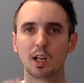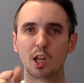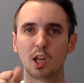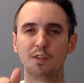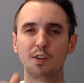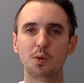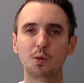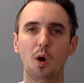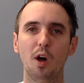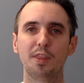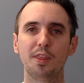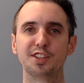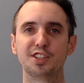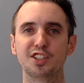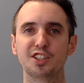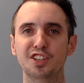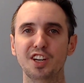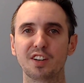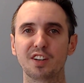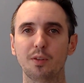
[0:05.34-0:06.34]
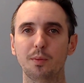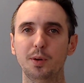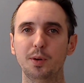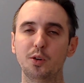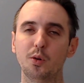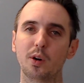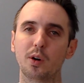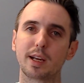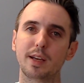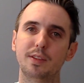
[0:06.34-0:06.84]
Well, everyone, this is Nick from New
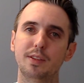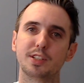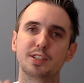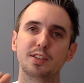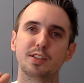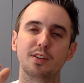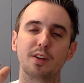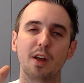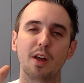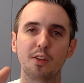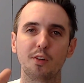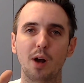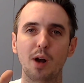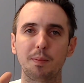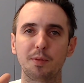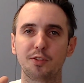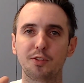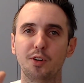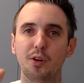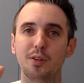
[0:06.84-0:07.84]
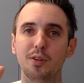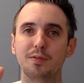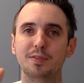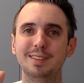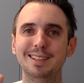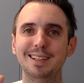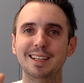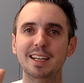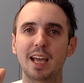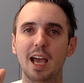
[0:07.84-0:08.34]
York, and this is another episode of
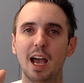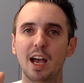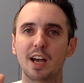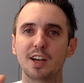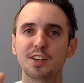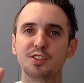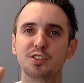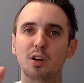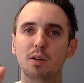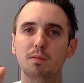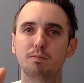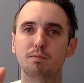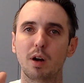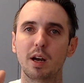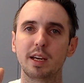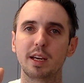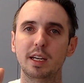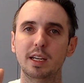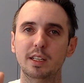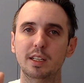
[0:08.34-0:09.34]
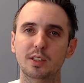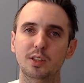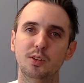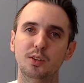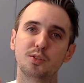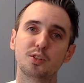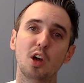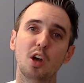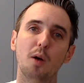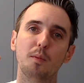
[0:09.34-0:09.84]
DS Breaking
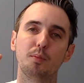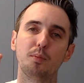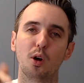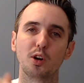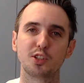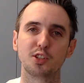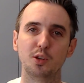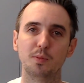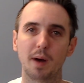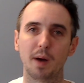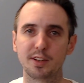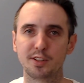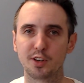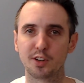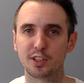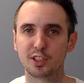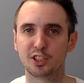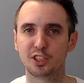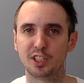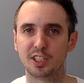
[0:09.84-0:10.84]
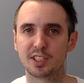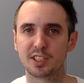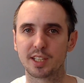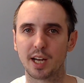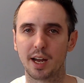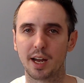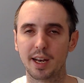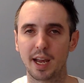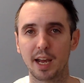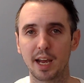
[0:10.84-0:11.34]
News brought to you by
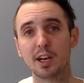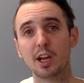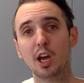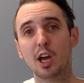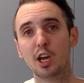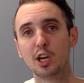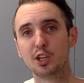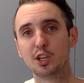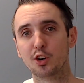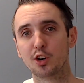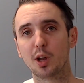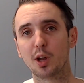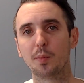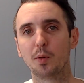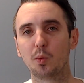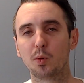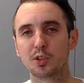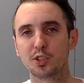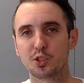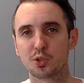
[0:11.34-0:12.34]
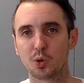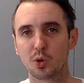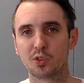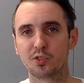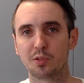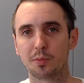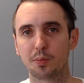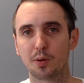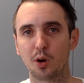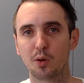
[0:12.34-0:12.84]
DirtySheets.net, your number one source for
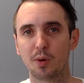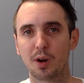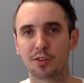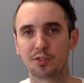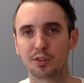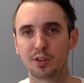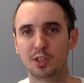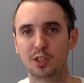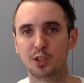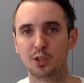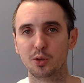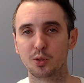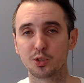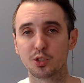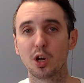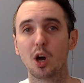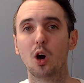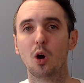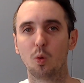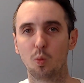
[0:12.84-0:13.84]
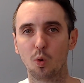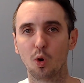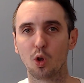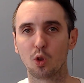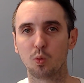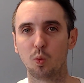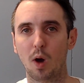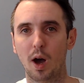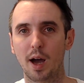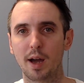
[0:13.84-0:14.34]
pro wrestling news
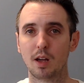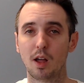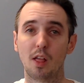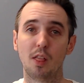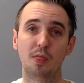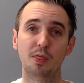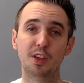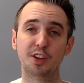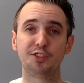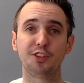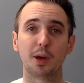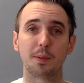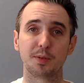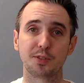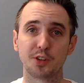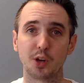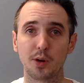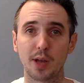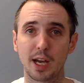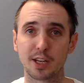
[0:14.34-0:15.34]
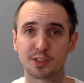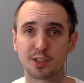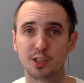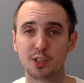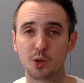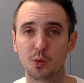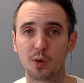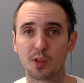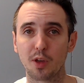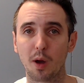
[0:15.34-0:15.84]
worldwide. This episode has to do
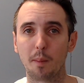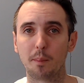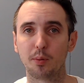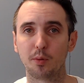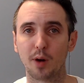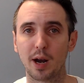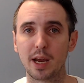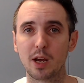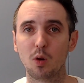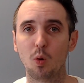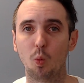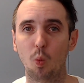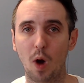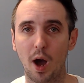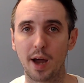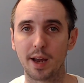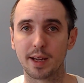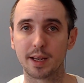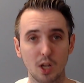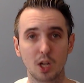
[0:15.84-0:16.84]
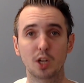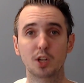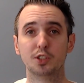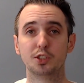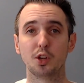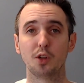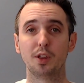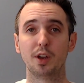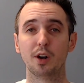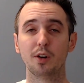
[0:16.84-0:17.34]
with Bray Wyatt.
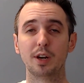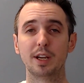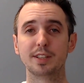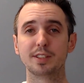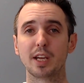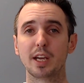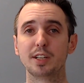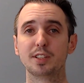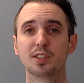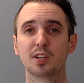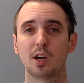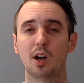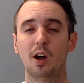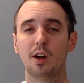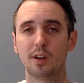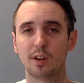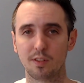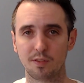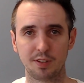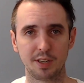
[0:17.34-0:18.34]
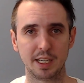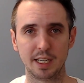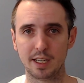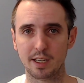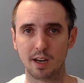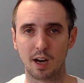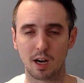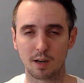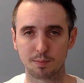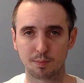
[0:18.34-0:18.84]
So, there is a ton of heat
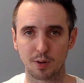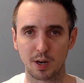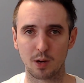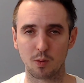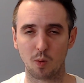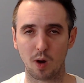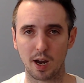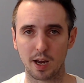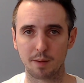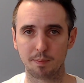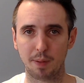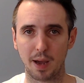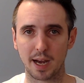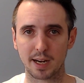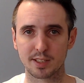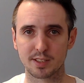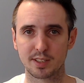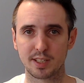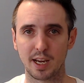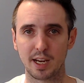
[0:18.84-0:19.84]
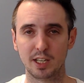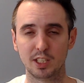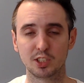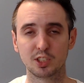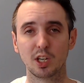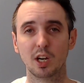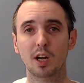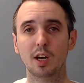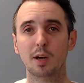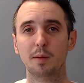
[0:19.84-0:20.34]
on Bray Wyatt backstage
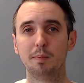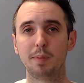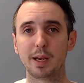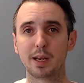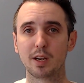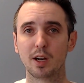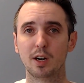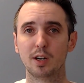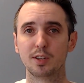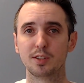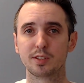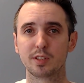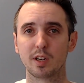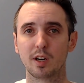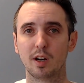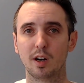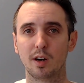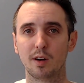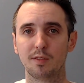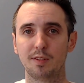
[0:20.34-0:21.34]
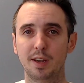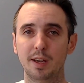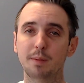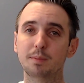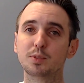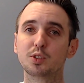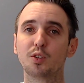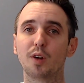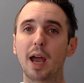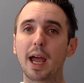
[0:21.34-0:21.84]
because of him
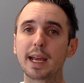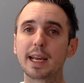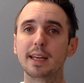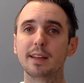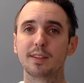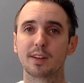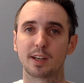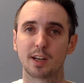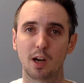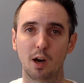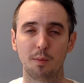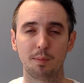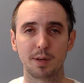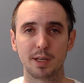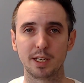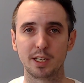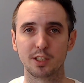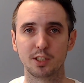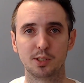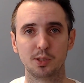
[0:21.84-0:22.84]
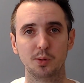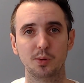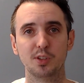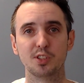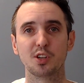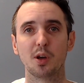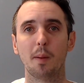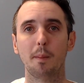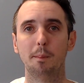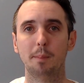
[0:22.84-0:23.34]
dragging the company into
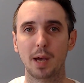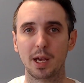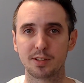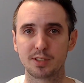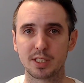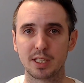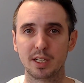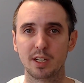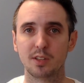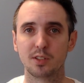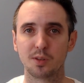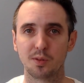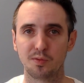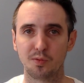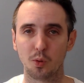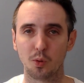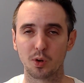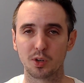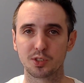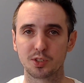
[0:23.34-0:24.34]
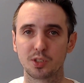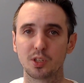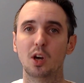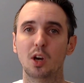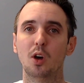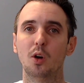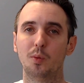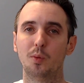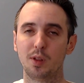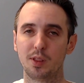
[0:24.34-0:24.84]
his messy divorce
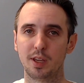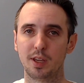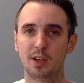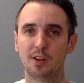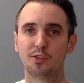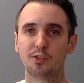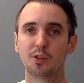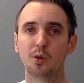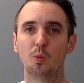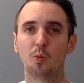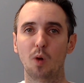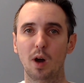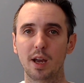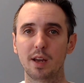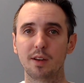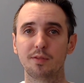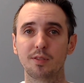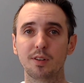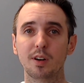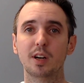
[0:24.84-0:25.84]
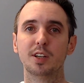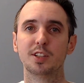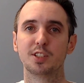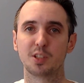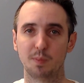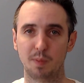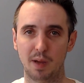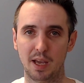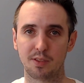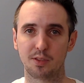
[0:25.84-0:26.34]
with his wife,
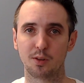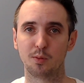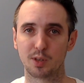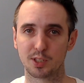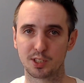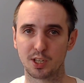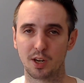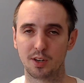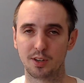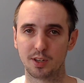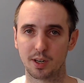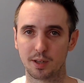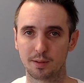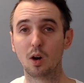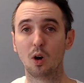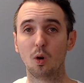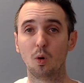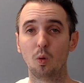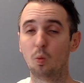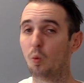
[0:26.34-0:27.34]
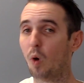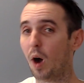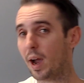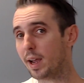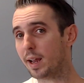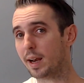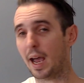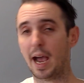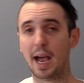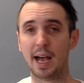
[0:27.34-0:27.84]
Samantha Rotunda why
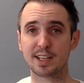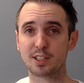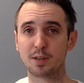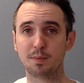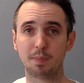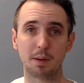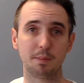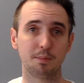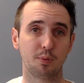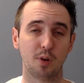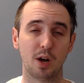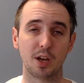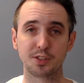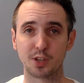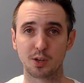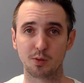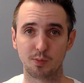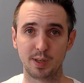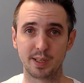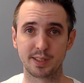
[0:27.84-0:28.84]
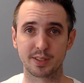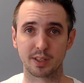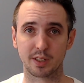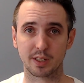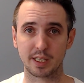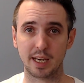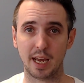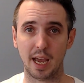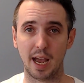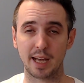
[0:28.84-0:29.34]
it hasn't been present
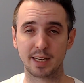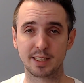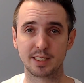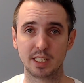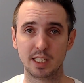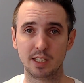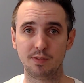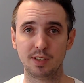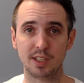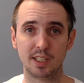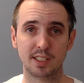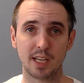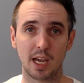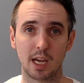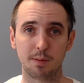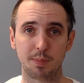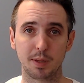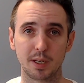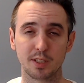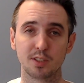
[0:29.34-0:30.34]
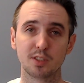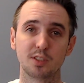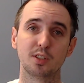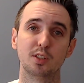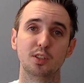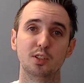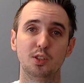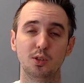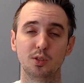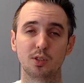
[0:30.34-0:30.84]
recently at TV tapings
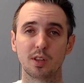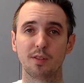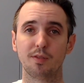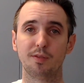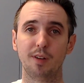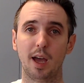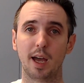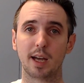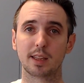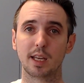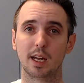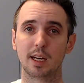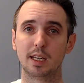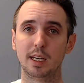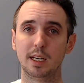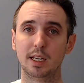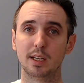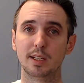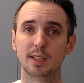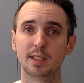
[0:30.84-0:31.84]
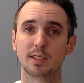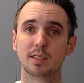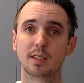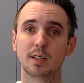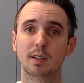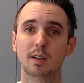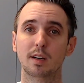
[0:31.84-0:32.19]
due to the fact that he is